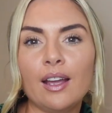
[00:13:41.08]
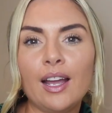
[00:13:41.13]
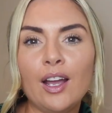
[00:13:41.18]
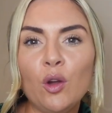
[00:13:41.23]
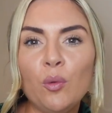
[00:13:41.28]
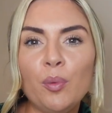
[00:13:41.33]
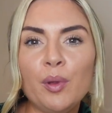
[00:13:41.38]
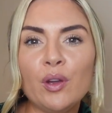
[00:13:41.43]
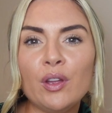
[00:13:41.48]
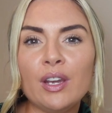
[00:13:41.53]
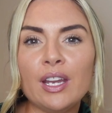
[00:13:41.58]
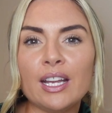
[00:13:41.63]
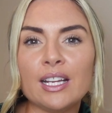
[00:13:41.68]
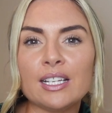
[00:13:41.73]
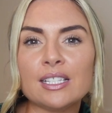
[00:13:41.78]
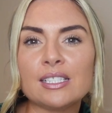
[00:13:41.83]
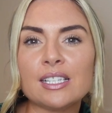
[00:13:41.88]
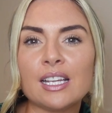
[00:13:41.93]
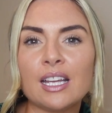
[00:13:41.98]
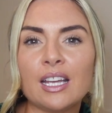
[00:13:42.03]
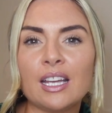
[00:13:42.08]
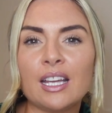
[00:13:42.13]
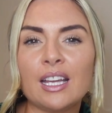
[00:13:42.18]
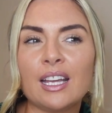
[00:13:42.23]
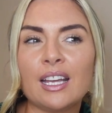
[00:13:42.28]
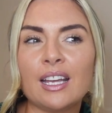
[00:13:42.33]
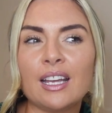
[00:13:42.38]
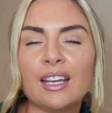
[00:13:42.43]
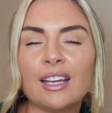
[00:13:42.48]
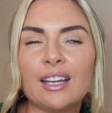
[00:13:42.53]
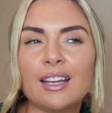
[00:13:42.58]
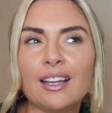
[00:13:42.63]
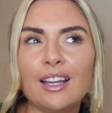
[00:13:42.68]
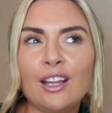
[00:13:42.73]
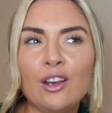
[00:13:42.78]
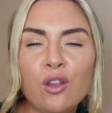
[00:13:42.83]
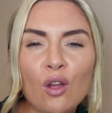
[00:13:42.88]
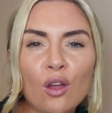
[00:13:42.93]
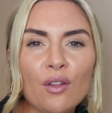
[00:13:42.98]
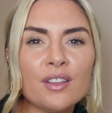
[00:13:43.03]
I'll be honest,
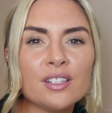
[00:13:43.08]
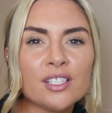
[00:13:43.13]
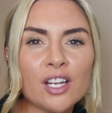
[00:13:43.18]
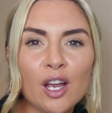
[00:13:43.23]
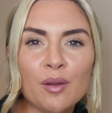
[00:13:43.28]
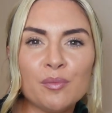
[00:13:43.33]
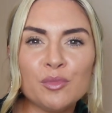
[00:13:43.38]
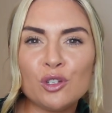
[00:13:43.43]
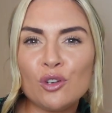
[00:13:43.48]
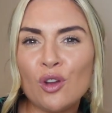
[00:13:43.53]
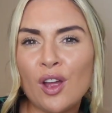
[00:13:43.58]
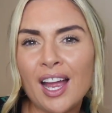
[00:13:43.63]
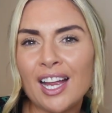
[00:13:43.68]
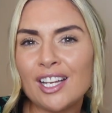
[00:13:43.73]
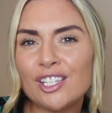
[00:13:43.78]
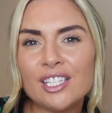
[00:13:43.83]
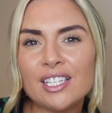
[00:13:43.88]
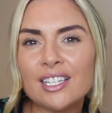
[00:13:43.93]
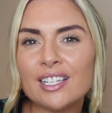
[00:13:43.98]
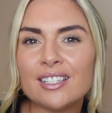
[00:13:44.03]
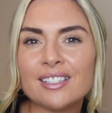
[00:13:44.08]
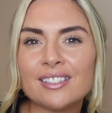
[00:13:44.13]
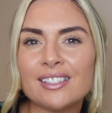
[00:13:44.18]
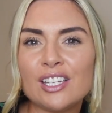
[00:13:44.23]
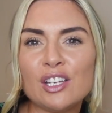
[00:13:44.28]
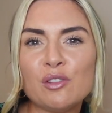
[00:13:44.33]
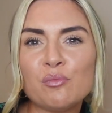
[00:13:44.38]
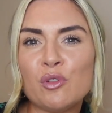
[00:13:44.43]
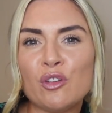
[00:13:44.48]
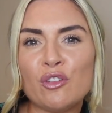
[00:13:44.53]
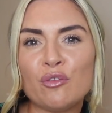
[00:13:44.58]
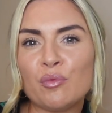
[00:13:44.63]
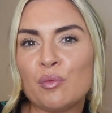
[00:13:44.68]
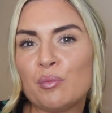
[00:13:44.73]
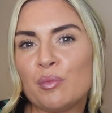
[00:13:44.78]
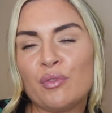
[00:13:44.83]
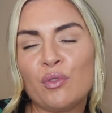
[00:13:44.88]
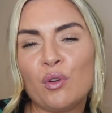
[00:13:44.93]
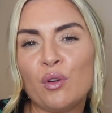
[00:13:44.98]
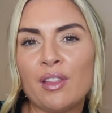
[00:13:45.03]
a lot of the times you're not actually going to see
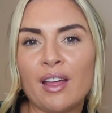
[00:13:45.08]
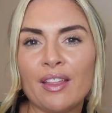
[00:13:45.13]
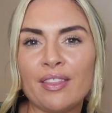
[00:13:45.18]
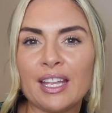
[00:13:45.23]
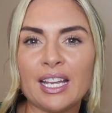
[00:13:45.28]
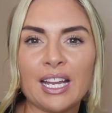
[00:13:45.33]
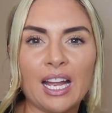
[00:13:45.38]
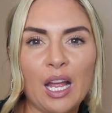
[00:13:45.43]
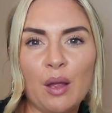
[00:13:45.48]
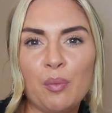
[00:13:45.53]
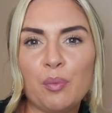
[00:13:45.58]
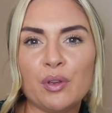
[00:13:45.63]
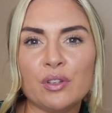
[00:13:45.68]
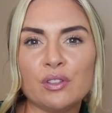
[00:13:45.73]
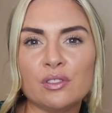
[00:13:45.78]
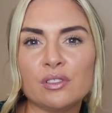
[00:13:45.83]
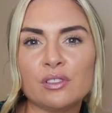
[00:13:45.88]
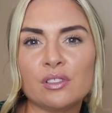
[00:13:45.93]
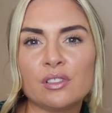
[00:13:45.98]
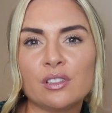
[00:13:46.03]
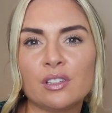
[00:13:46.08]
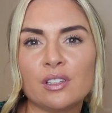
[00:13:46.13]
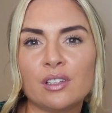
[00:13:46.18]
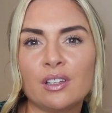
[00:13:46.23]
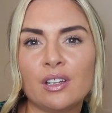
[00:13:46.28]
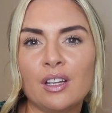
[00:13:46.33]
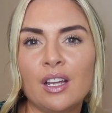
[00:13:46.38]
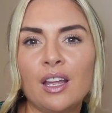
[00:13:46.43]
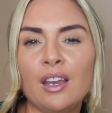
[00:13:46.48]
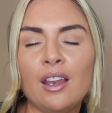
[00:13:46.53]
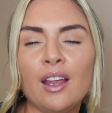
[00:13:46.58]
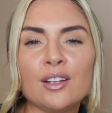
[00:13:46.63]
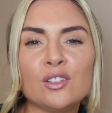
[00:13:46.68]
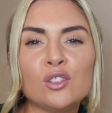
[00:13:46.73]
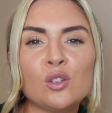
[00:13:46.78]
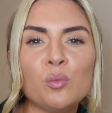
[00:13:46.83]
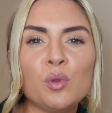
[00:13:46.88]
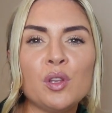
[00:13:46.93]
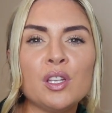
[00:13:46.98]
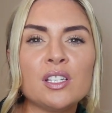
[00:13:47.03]
movement before that thing happens. Like
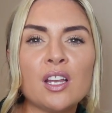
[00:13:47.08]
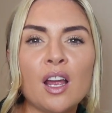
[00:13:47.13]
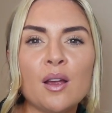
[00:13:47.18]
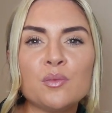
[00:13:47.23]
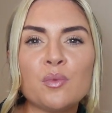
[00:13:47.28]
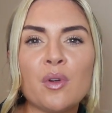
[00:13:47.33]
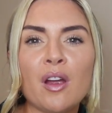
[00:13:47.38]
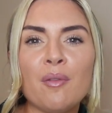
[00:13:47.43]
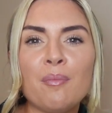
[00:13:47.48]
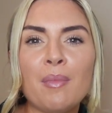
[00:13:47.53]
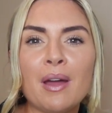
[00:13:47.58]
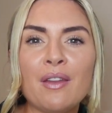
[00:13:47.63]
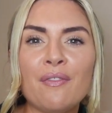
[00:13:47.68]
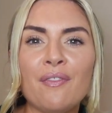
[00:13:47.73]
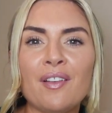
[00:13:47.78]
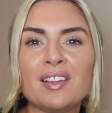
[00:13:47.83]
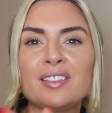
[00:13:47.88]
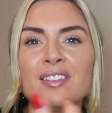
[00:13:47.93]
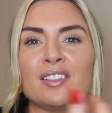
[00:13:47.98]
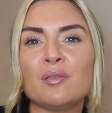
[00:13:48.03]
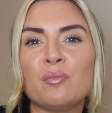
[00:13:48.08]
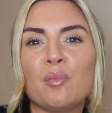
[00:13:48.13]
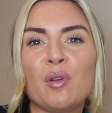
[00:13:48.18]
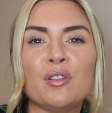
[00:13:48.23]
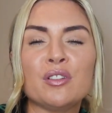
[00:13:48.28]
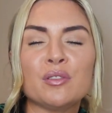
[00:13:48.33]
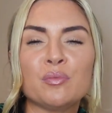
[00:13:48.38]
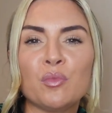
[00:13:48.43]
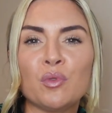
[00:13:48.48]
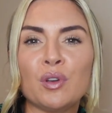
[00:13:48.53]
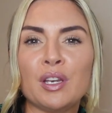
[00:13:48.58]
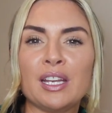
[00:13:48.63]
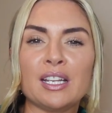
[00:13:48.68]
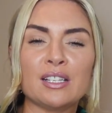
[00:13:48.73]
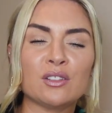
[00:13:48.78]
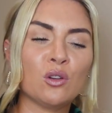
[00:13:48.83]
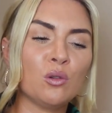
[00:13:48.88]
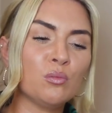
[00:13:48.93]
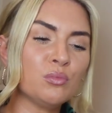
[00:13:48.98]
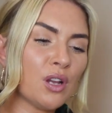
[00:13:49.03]
some of the times where I've manifested the most money
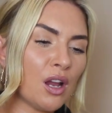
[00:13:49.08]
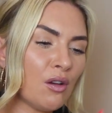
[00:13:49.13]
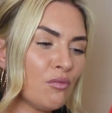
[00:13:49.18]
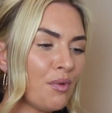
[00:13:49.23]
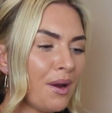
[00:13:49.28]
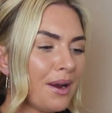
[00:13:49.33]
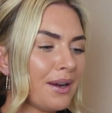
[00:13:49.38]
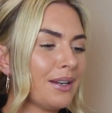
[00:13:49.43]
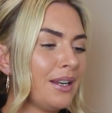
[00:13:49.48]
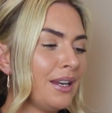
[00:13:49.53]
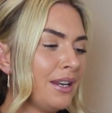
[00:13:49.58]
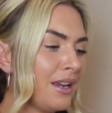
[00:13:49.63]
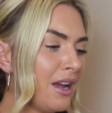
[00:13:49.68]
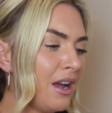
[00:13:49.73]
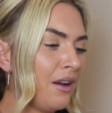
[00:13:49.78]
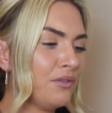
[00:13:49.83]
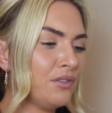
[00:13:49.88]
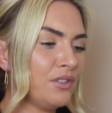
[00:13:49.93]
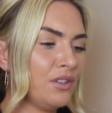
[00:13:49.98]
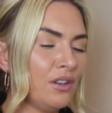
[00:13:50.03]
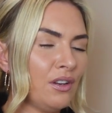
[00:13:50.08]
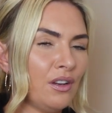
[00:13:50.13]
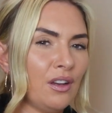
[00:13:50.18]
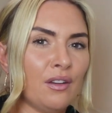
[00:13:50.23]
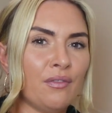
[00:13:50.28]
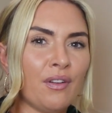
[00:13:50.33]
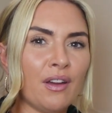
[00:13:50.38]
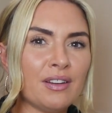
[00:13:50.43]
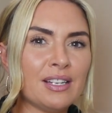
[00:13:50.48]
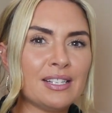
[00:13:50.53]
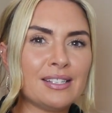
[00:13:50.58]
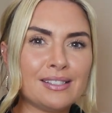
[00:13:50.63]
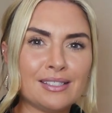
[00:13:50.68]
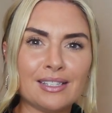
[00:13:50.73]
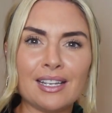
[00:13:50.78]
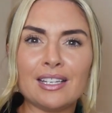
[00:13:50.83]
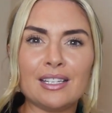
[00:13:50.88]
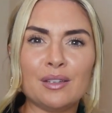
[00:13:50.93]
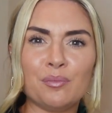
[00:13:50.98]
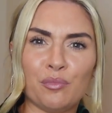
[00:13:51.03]
has come directly after a very
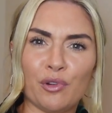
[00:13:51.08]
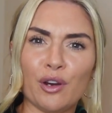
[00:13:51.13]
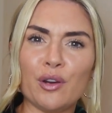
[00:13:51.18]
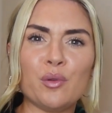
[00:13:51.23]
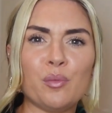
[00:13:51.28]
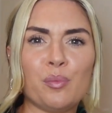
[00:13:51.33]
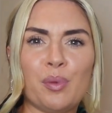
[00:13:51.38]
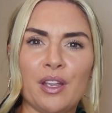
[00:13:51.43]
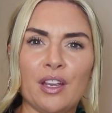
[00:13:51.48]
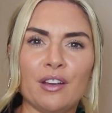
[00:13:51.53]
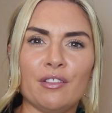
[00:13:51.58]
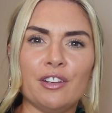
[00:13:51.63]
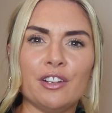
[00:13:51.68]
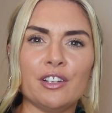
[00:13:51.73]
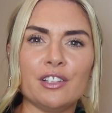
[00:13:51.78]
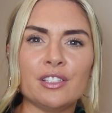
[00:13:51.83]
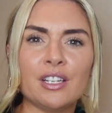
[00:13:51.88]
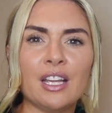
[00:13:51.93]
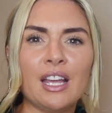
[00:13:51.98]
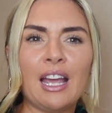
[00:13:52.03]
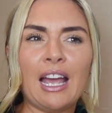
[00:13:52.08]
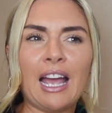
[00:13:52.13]
skint broke period.